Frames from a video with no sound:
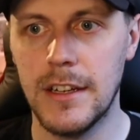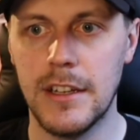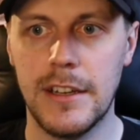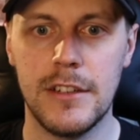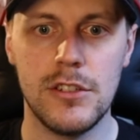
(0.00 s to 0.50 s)

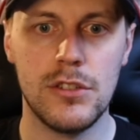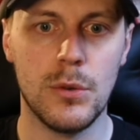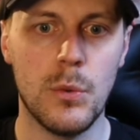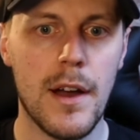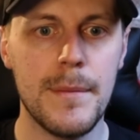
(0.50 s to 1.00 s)
So
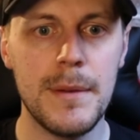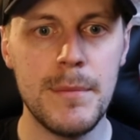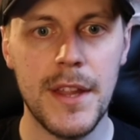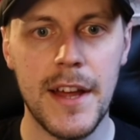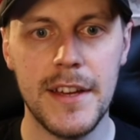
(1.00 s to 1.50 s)
what I mean by
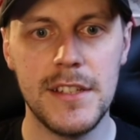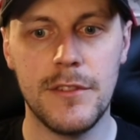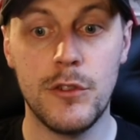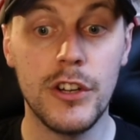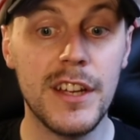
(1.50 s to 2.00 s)
that is if
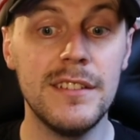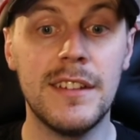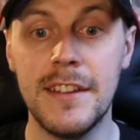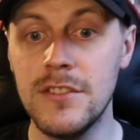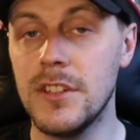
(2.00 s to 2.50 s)
you're
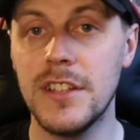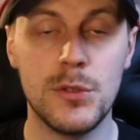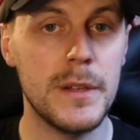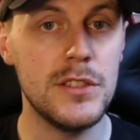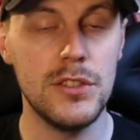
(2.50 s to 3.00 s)
continually
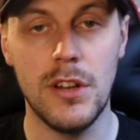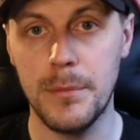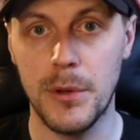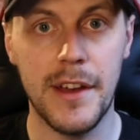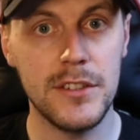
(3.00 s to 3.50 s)
switching up your
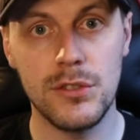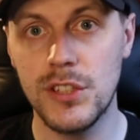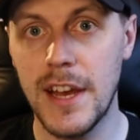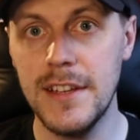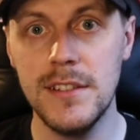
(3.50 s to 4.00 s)

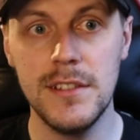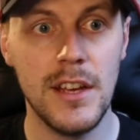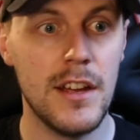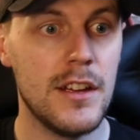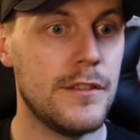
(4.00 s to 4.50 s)
exercises,
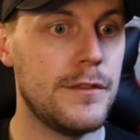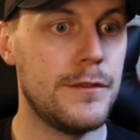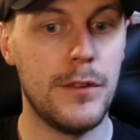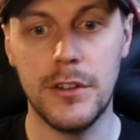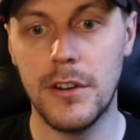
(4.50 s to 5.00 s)

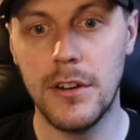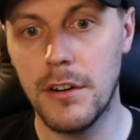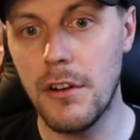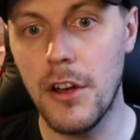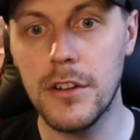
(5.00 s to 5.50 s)
fiddling
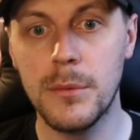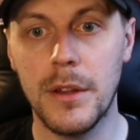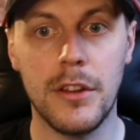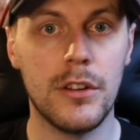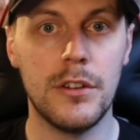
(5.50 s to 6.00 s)
around with
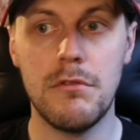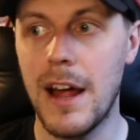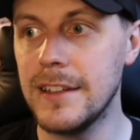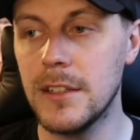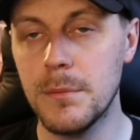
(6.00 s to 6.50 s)
other
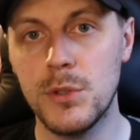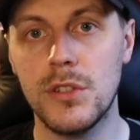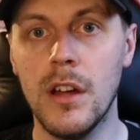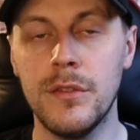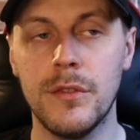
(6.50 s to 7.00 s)
random
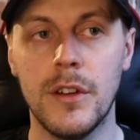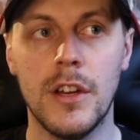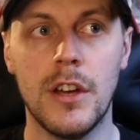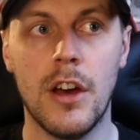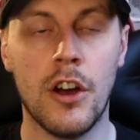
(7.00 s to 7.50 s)
stuff,
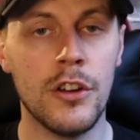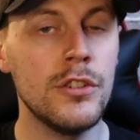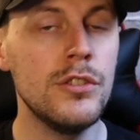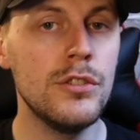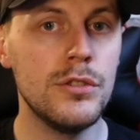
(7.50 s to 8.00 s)
how are
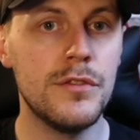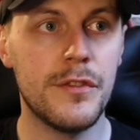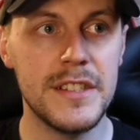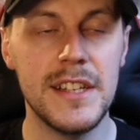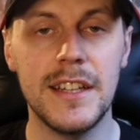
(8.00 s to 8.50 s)
you
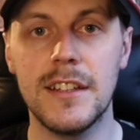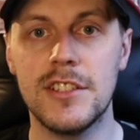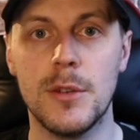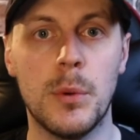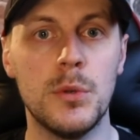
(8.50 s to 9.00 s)
physically
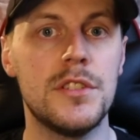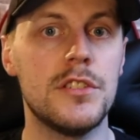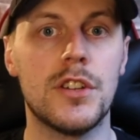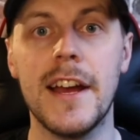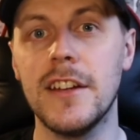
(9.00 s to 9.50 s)
supposed to
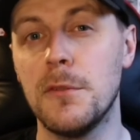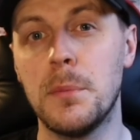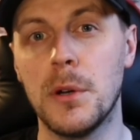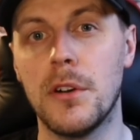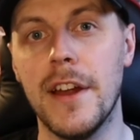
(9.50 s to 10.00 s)
track your
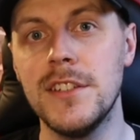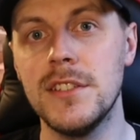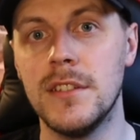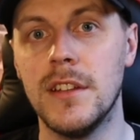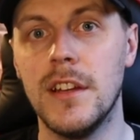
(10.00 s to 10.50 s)
progression?
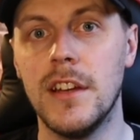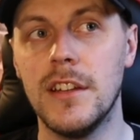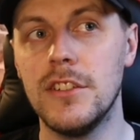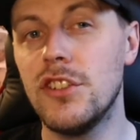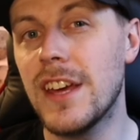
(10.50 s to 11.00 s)

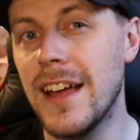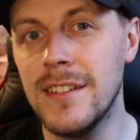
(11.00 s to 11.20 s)
You can't.